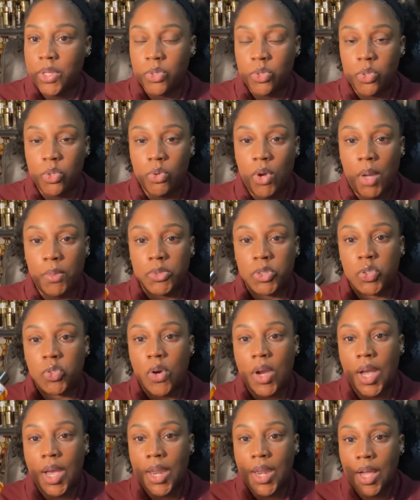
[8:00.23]
into. I was
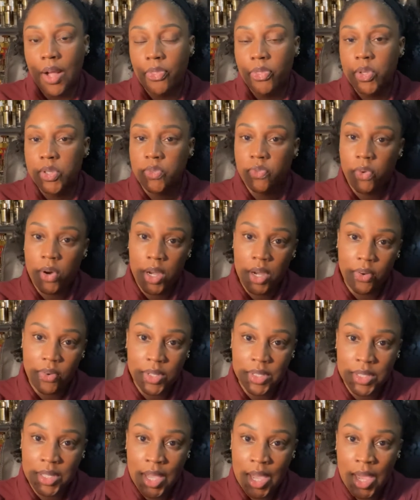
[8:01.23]
trying out this
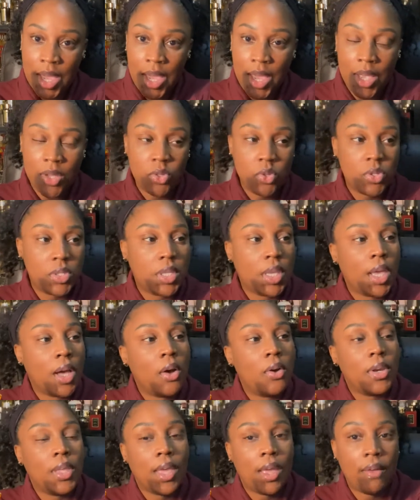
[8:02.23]
fragrance. As you see, I
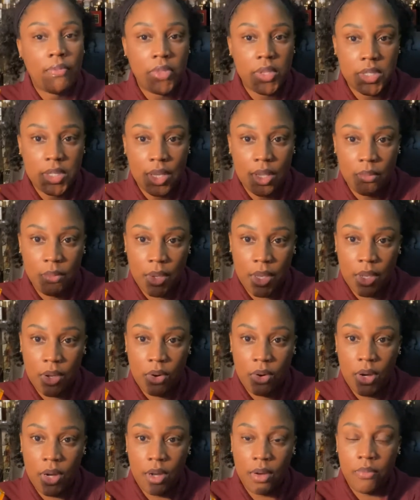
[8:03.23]
only have the 10
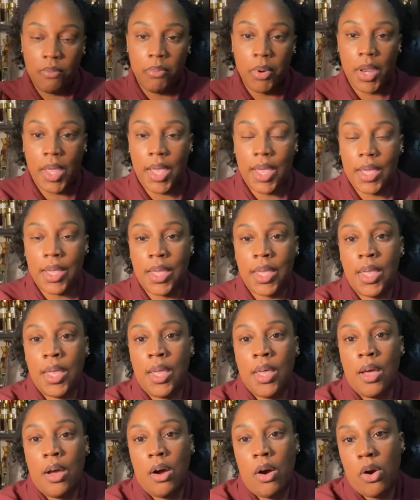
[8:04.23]
ml of Black
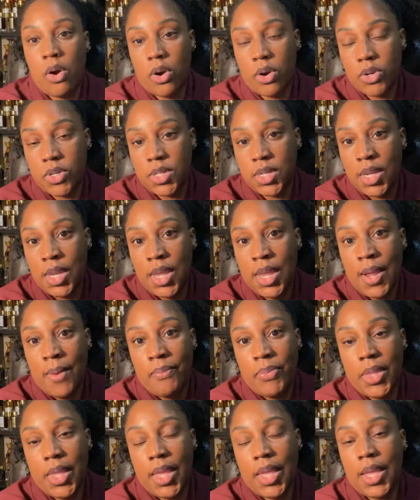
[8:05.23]
Heart,
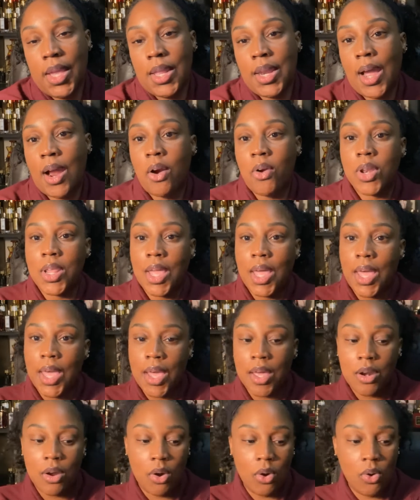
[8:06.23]
and I already
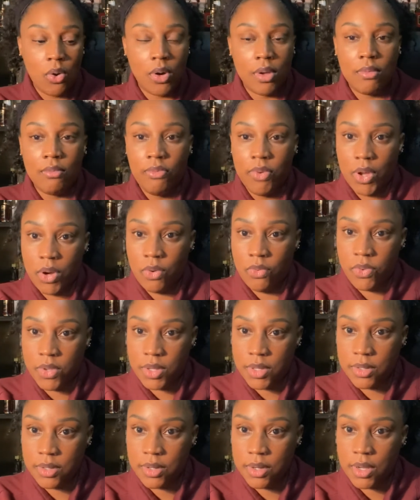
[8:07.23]
had on
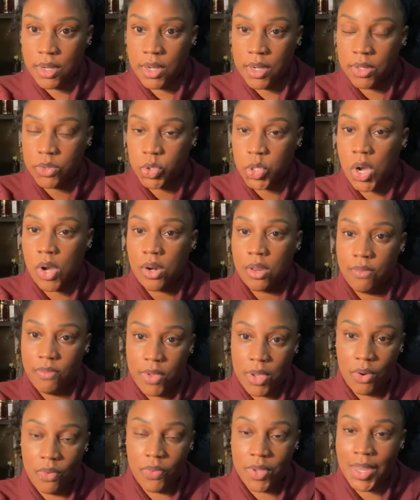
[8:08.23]
velvet, chocolate
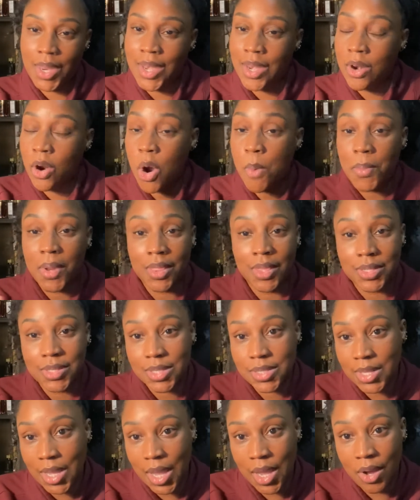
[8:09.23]
velvet. And normally
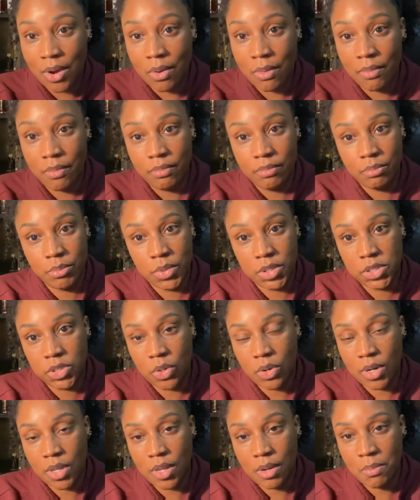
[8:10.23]
this is how
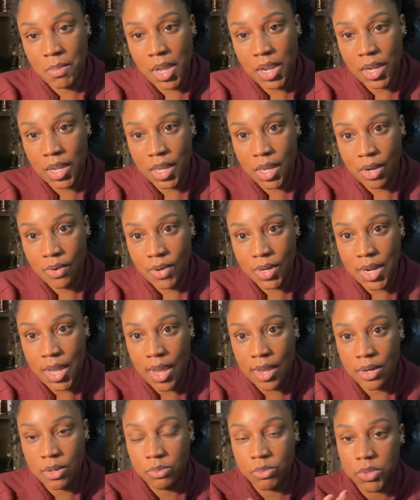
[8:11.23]
majority of my layering
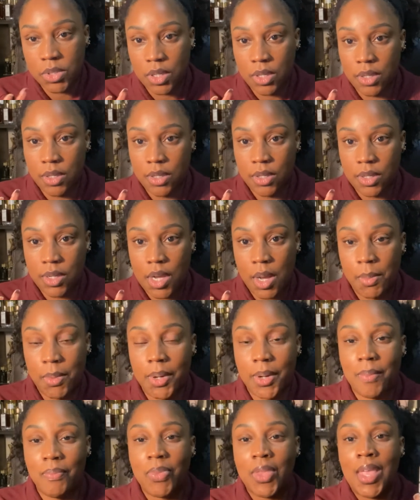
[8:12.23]
items come
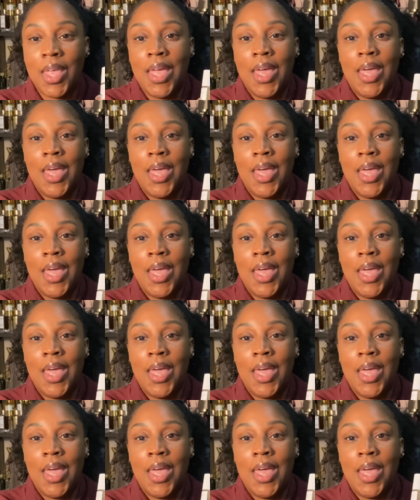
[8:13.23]
up.